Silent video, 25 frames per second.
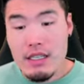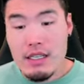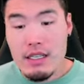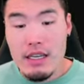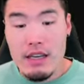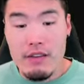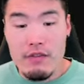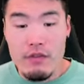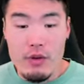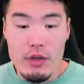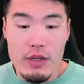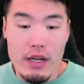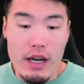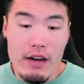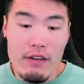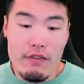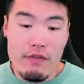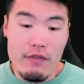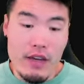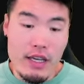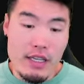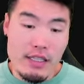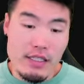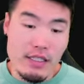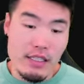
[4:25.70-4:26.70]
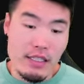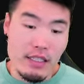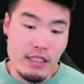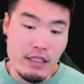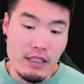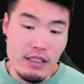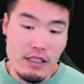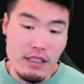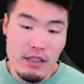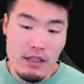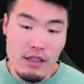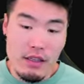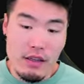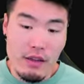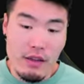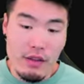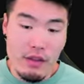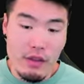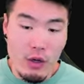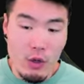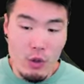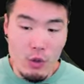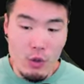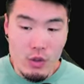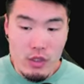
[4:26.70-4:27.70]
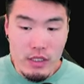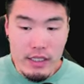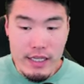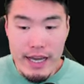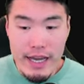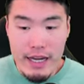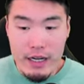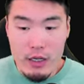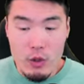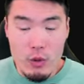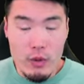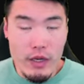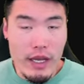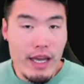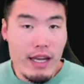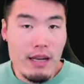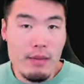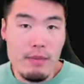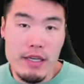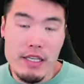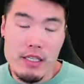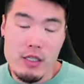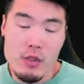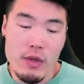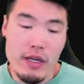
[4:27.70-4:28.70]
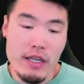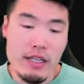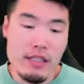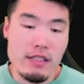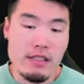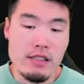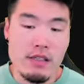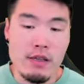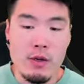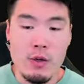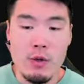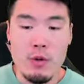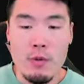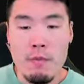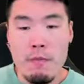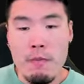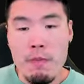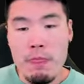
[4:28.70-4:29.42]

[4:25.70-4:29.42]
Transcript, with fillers: if you're not facing those category enemies, right? So